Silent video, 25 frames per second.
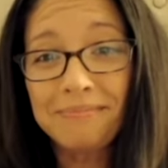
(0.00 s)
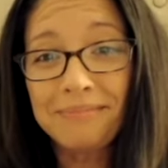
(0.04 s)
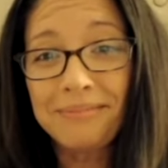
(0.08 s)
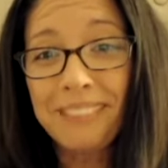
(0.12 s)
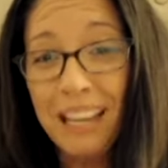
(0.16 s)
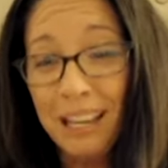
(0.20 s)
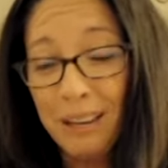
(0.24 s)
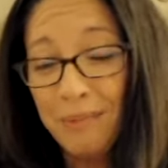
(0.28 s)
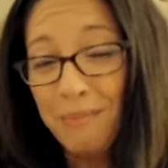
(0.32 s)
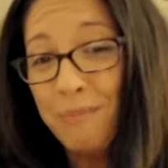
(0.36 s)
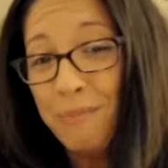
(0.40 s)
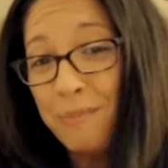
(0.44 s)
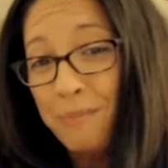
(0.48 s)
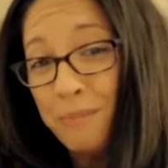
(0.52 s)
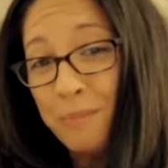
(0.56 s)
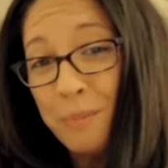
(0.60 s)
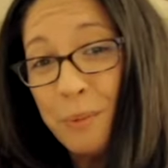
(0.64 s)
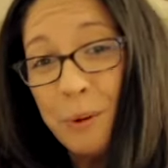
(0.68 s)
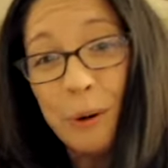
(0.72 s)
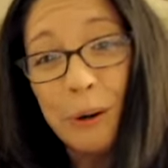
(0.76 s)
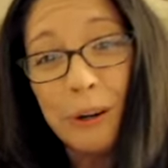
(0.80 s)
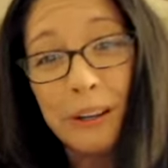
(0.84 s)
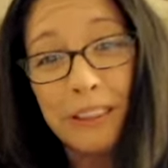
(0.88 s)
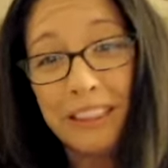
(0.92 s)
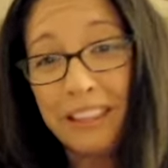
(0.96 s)
I'm
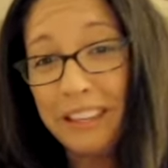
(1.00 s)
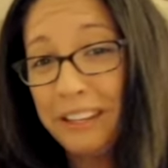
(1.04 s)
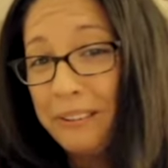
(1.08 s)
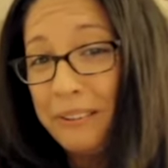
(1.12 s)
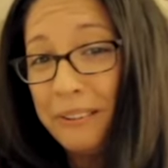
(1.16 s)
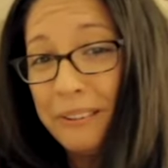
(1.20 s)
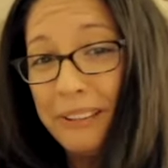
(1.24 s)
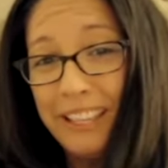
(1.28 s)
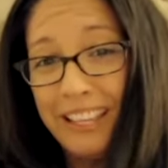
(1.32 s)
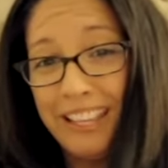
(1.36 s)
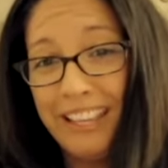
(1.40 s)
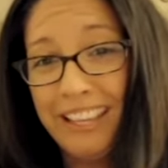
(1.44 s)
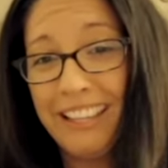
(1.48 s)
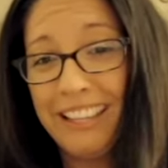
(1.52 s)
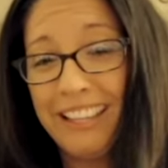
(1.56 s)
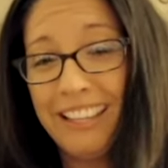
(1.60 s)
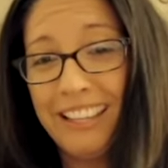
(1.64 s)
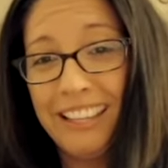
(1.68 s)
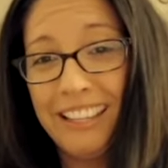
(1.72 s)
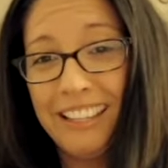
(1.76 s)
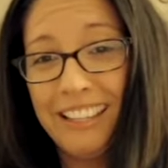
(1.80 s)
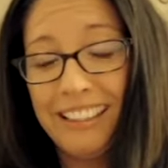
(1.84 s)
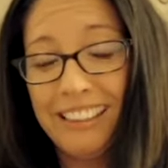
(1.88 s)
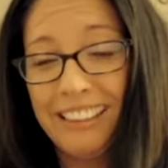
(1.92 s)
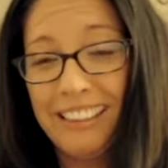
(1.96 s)
more than
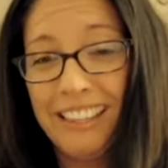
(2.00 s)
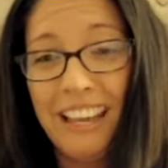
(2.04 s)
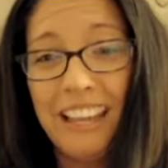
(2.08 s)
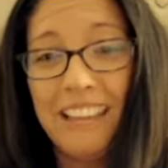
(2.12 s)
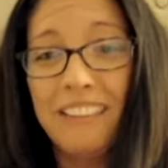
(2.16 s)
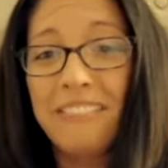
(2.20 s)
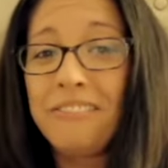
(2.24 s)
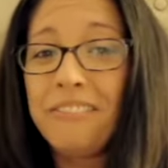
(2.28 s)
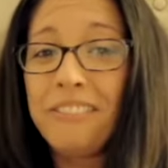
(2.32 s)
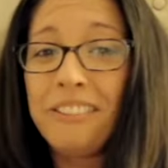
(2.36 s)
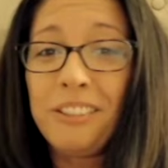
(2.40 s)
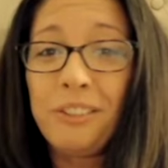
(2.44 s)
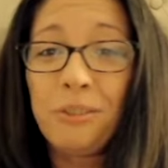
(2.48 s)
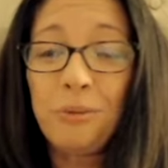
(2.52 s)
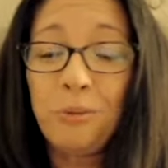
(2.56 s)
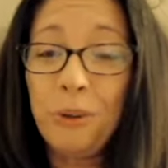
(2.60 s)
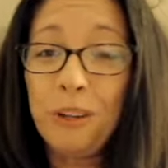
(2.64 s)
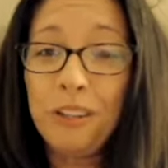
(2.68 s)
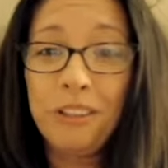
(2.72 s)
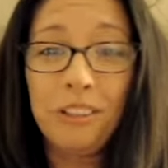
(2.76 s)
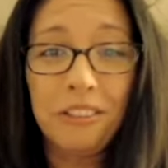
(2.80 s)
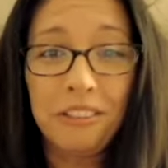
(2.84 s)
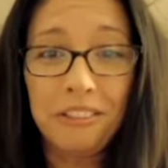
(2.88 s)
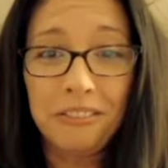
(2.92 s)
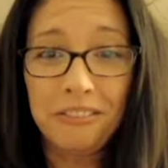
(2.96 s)
okay. Life is
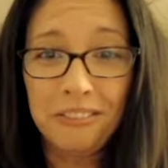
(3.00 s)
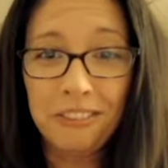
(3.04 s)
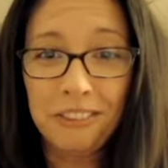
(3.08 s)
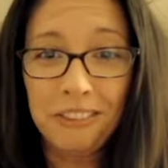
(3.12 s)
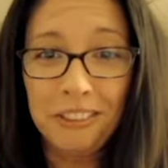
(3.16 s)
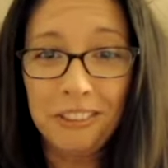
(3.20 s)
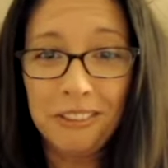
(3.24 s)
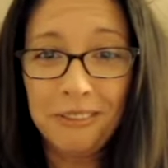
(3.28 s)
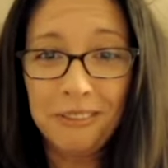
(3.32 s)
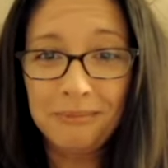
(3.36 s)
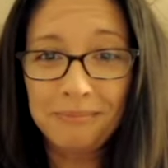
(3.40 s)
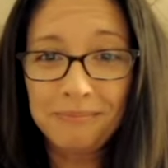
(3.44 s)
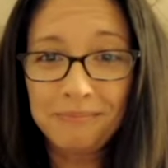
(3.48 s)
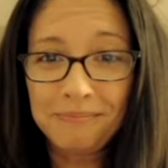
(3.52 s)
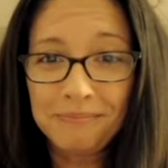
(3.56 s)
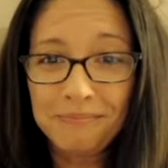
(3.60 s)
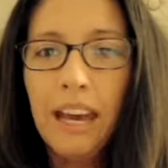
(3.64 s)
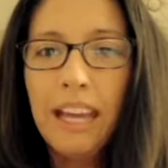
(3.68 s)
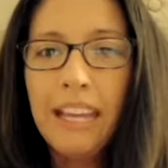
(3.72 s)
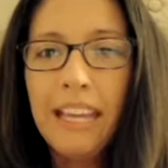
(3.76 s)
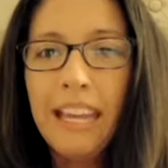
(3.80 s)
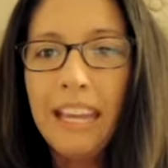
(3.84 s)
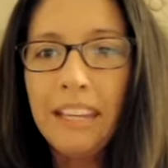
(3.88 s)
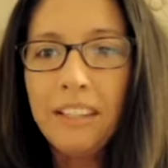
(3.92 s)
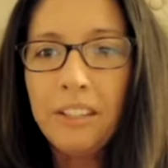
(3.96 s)
wonderful.
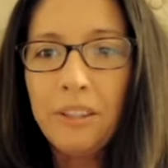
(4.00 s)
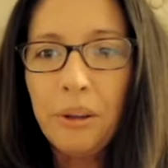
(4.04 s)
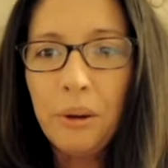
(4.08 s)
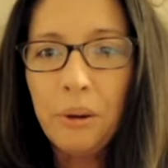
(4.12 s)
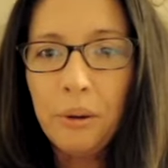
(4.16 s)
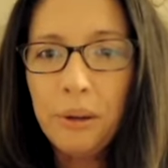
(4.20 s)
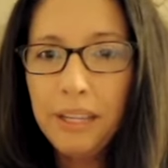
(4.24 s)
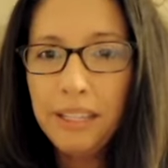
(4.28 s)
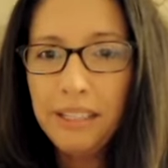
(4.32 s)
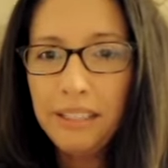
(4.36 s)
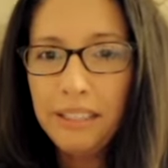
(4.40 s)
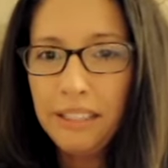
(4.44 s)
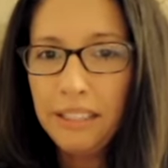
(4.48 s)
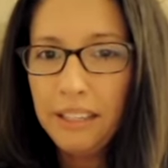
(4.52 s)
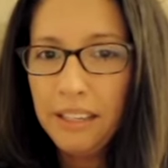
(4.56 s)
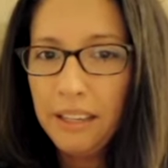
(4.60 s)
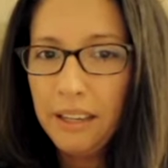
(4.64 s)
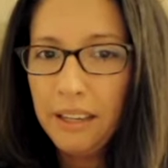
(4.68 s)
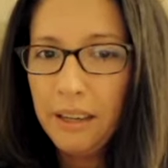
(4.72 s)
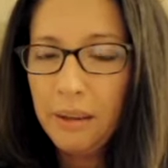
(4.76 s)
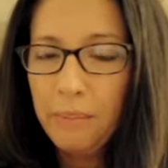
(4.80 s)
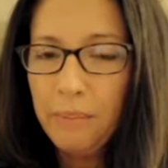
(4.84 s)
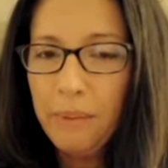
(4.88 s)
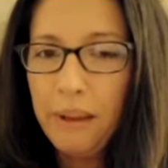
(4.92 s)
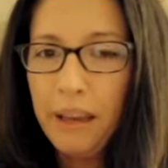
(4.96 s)
I had no idea
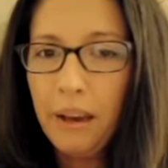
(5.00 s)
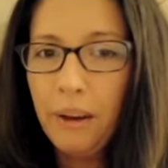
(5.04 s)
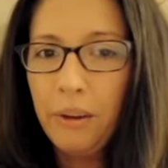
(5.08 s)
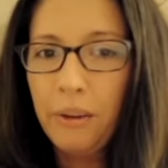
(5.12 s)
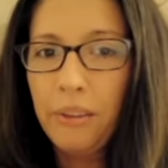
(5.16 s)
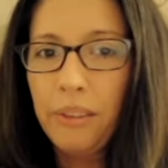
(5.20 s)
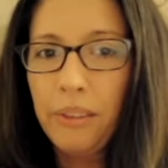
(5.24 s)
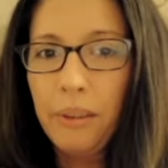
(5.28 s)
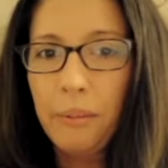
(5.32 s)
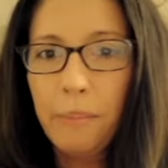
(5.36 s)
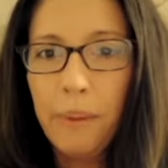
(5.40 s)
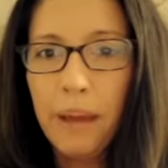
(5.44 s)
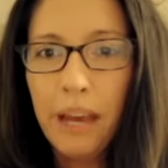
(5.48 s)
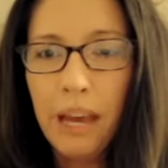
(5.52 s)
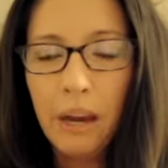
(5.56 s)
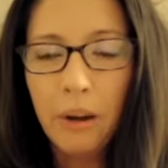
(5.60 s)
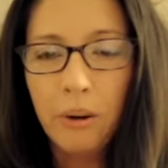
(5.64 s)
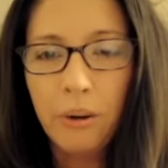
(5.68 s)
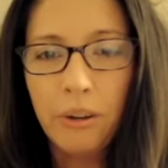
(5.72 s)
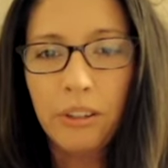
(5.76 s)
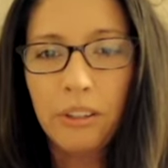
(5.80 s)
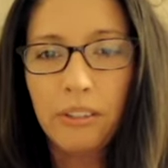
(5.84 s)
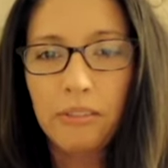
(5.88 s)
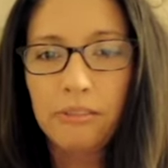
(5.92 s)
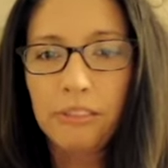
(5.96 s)
about the
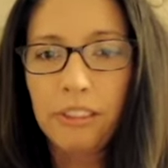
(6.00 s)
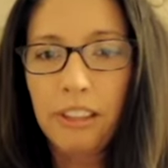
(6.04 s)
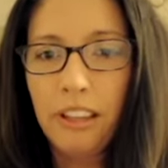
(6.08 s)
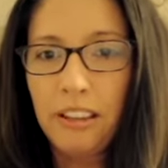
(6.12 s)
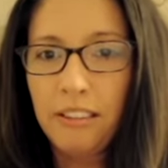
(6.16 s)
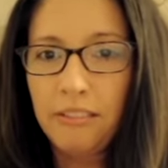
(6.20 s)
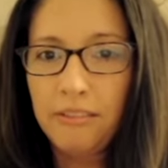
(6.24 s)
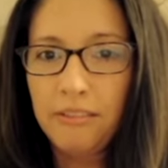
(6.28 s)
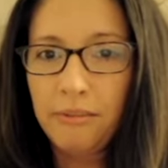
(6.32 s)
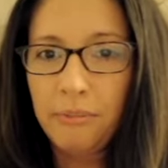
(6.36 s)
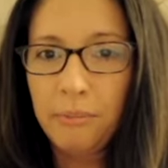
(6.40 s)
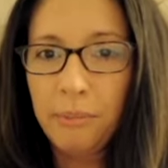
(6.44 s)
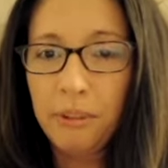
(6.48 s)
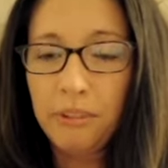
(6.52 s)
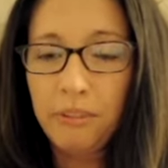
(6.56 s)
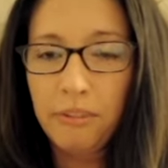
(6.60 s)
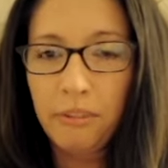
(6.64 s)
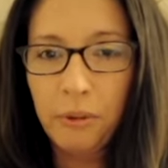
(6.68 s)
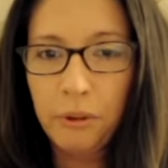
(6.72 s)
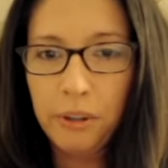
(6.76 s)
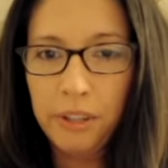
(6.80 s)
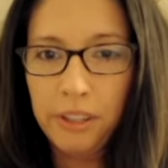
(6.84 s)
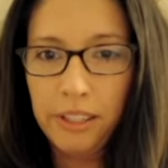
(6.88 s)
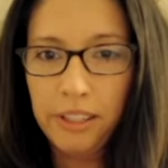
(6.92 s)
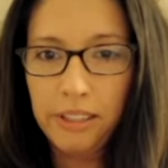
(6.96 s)
power of love
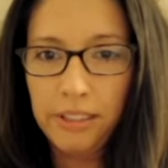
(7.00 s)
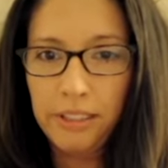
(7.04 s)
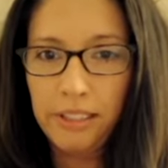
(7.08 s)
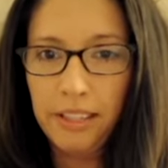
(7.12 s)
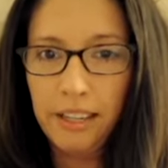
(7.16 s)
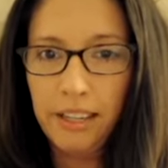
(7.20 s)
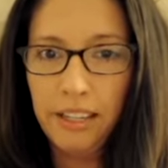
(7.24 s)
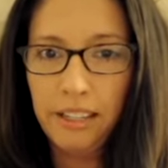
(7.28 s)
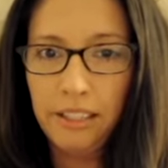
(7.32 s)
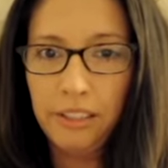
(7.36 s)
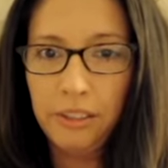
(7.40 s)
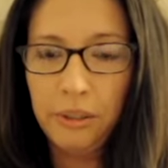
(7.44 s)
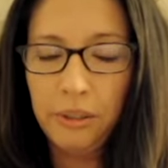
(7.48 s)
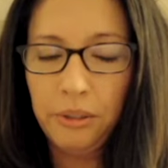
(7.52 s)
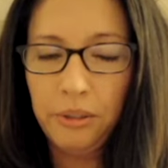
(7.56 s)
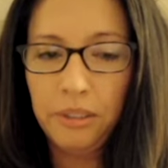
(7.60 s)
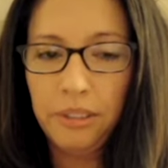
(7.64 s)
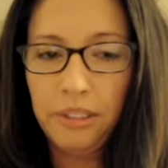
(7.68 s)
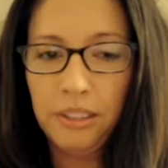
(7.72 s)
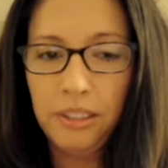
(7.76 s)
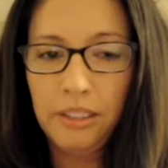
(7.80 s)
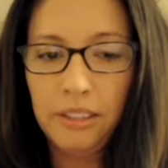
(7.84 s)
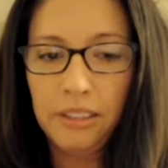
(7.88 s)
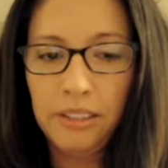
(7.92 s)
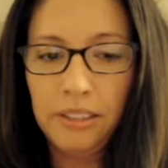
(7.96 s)
before this
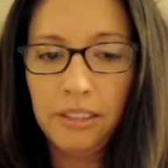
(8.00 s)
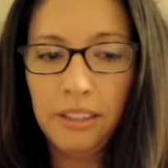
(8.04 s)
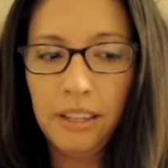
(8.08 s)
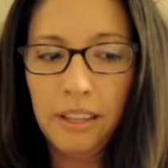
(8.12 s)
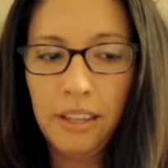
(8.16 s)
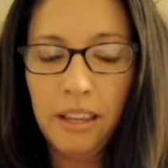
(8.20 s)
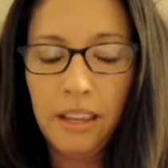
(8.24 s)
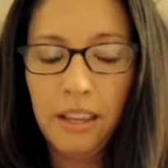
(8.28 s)
diagnosis.